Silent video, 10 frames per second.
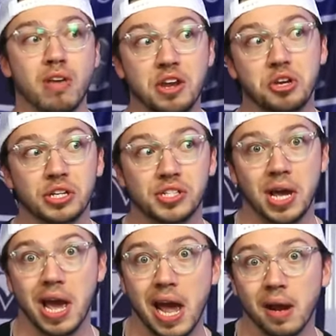then you could
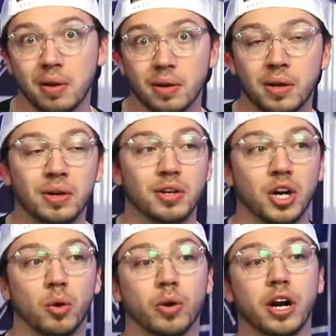say, hey,
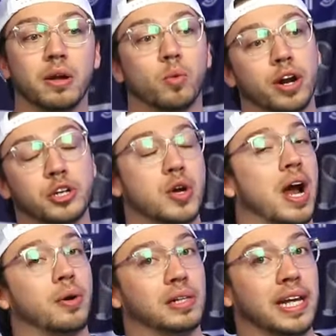you know, we're gonna
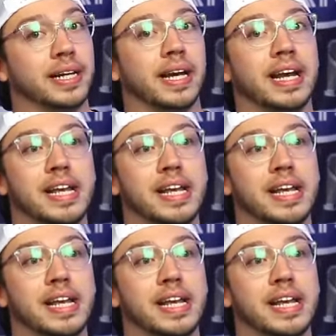try out Click,